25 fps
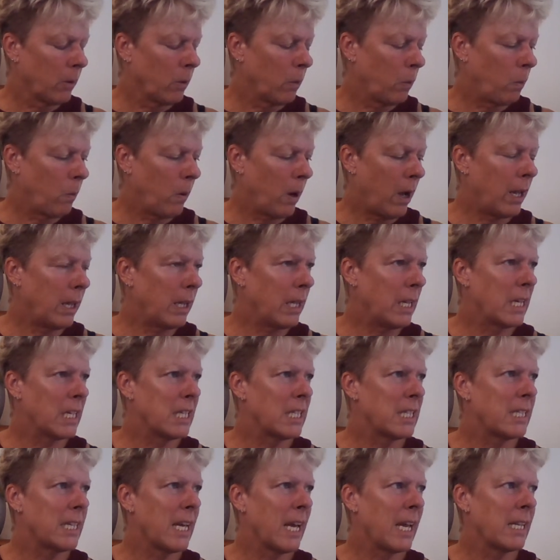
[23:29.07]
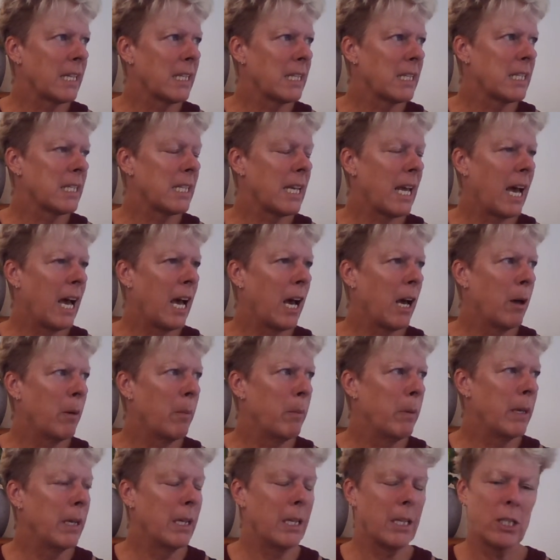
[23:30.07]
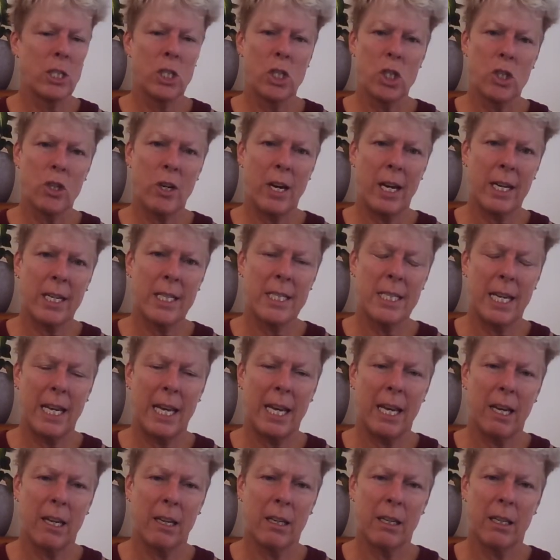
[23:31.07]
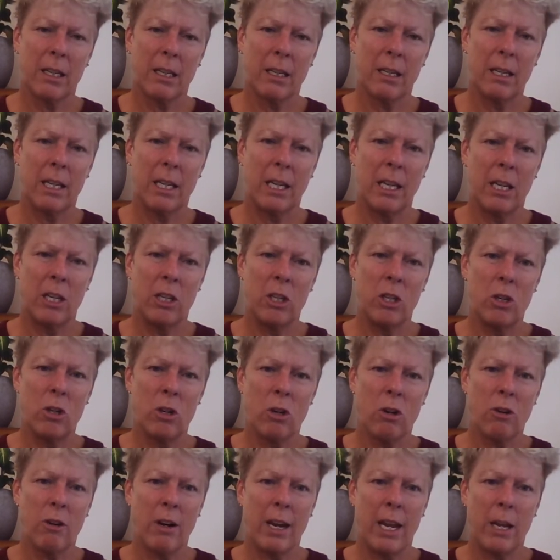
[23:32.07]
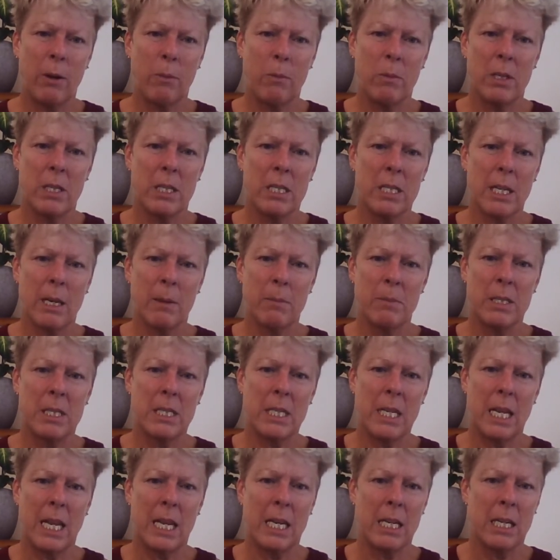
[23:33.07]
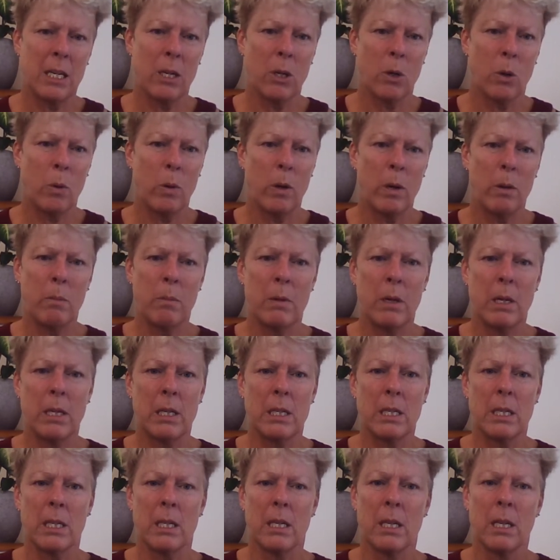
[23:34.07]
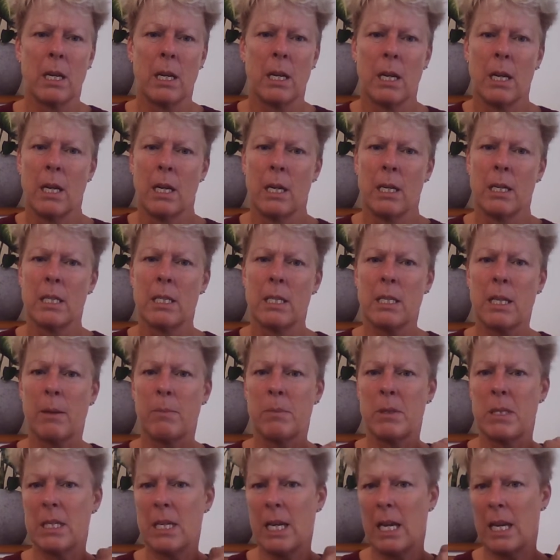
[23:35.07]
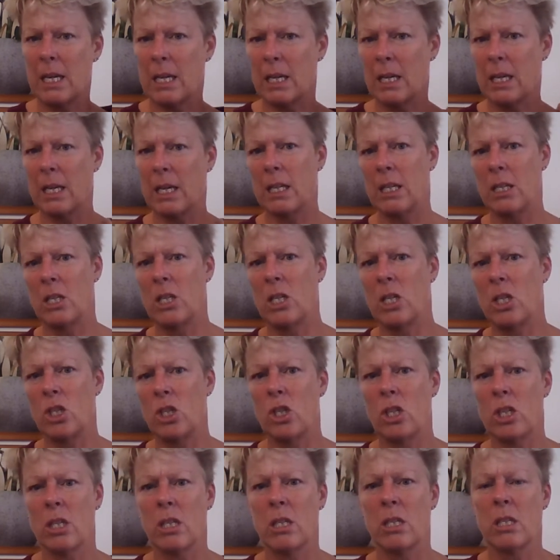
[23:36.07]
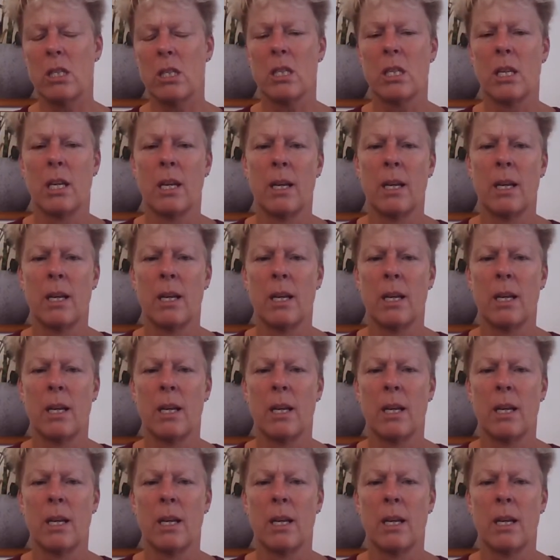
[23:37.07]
While their sons are being struck down in Ukraine with substandard equipment and substandard conditions,